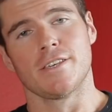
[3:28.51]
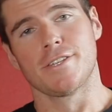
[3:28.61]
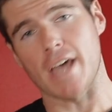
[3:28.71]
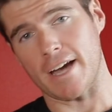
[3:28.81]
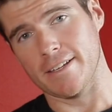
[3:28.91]

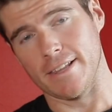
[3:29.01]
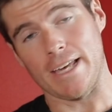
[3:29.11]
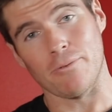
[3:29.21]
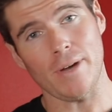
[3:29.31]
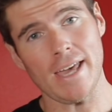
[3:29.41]

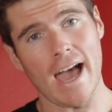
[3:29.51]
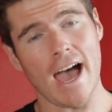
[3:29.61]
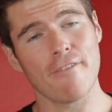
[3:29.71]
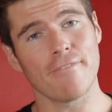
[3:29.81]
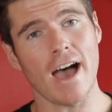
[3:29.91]
Secondly, we
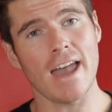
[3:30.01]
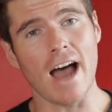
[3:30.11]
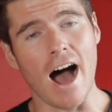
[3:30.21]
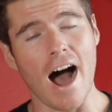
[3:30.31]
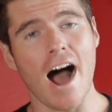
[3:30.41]
have
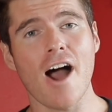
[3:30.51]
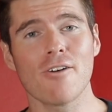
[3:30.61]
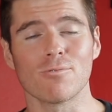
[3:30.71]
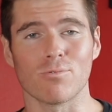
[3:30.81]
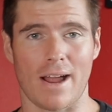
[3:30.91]
an
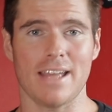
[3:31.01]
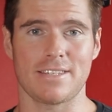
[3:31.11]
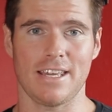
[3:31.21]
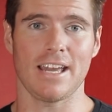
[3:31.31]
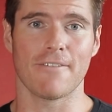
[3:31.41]
R
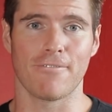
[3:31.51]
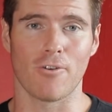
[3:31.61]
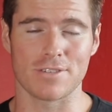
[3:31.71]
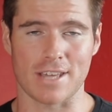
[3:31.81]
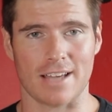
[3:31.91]
rating
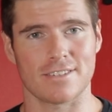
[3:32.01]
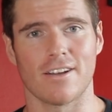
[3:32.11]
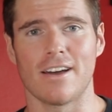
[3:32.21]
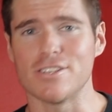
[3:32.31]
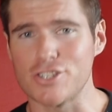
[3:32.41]
for Zack
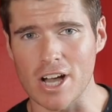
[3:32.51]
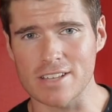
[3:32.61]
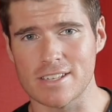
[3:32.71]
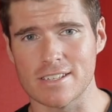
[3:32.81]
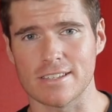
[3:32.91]
Snyder's
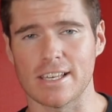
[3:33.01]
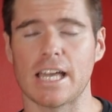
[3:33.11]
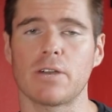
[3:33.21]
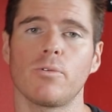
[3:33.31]
Justice League,